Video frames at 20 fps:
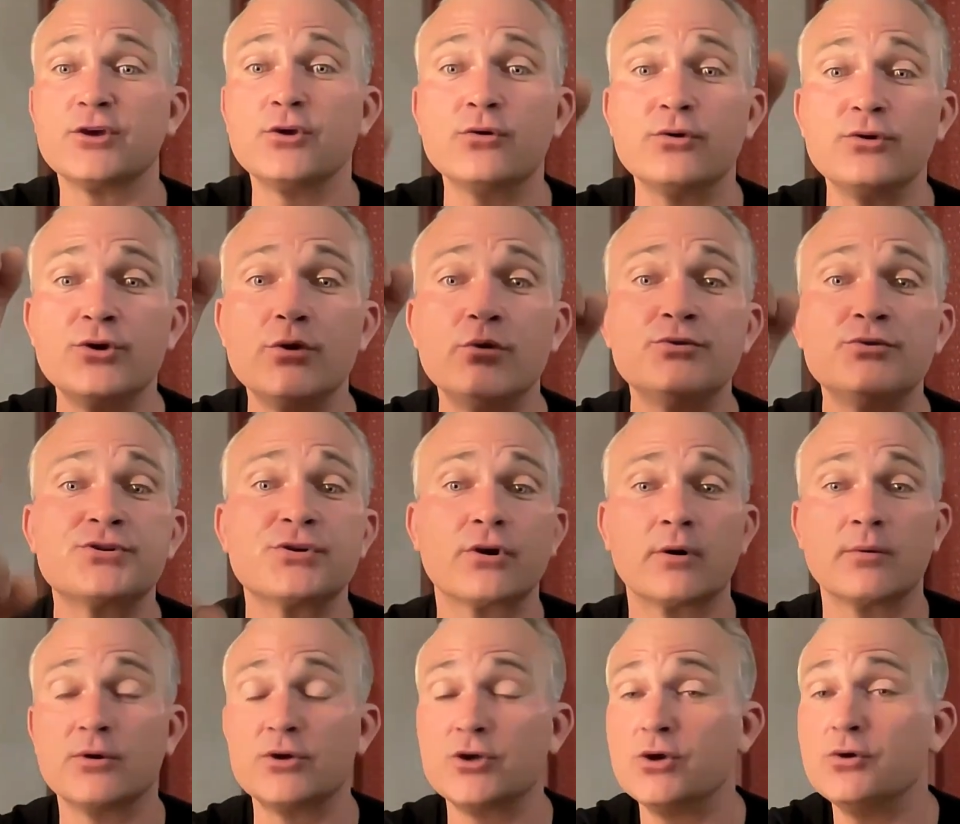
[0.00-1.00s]
You,
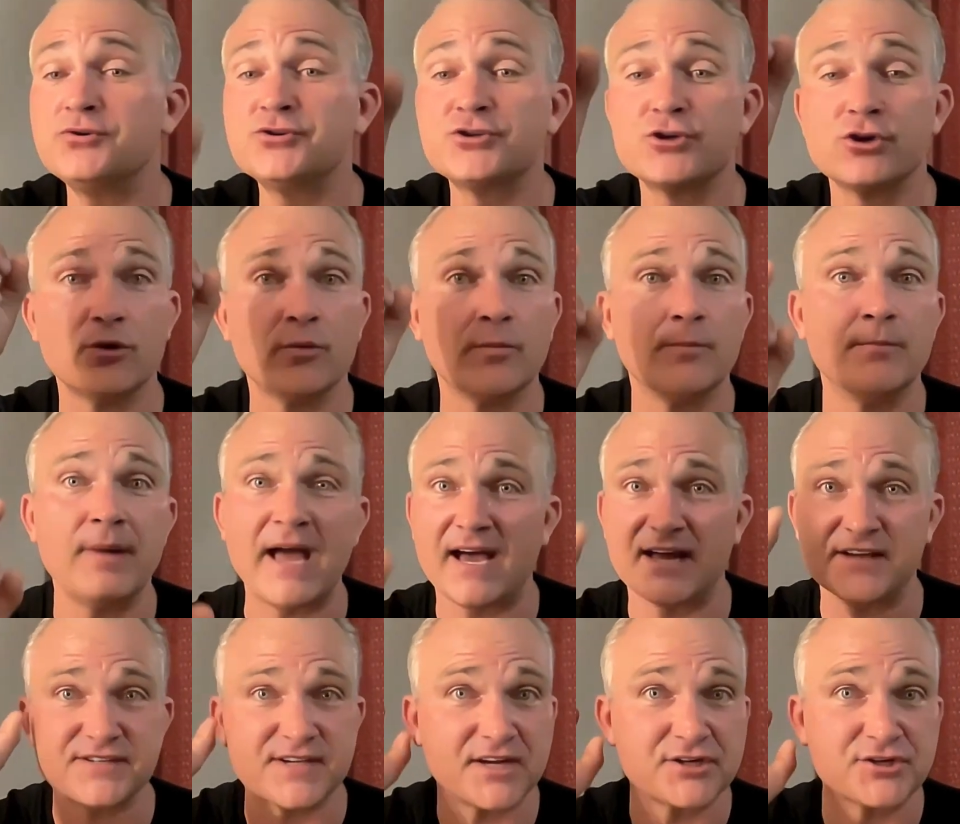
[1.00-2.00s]
YouTube, YouTube
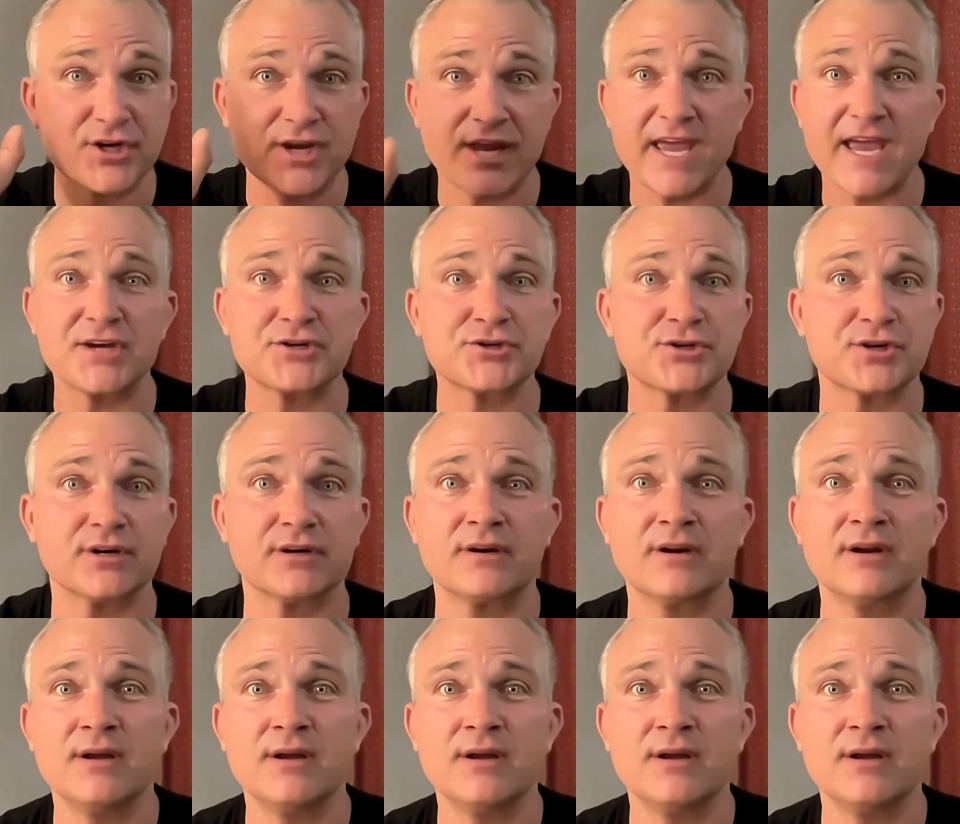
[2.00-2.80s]
has education.